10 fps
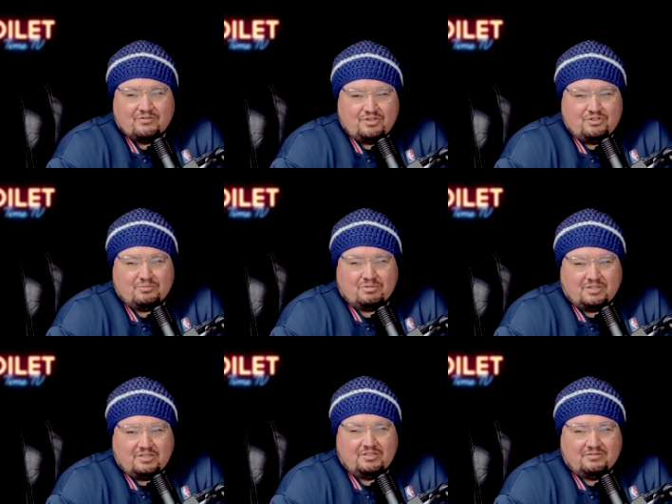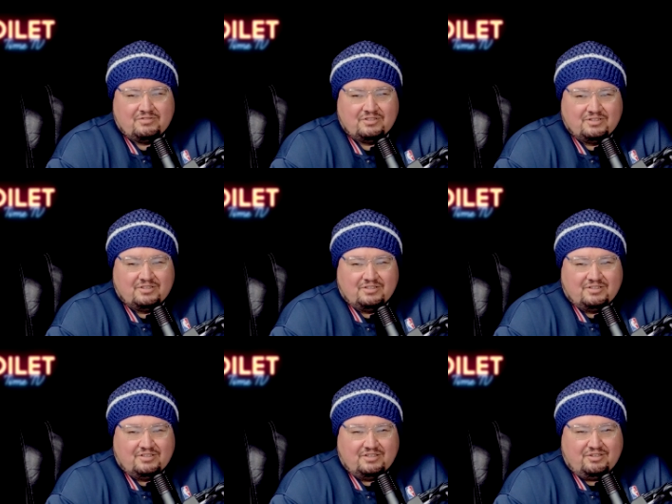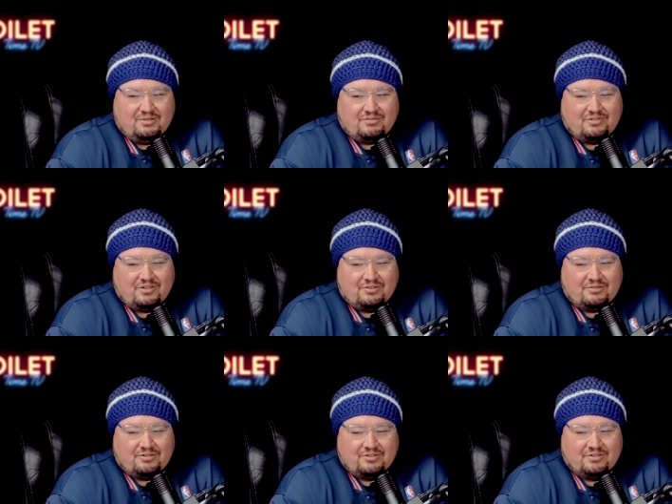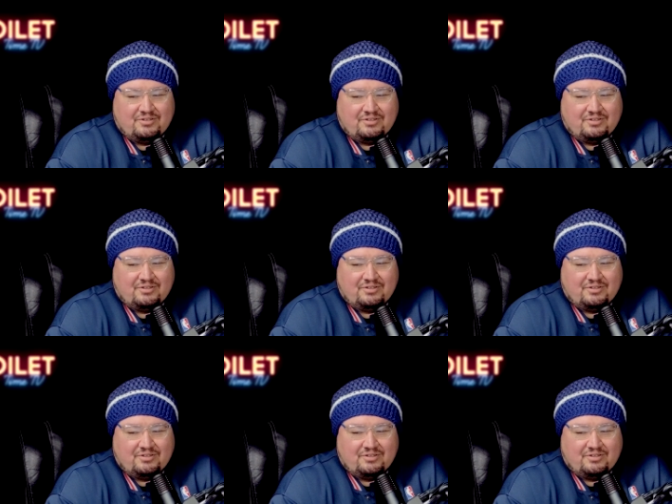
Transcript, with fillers: for you to believe in UFOs.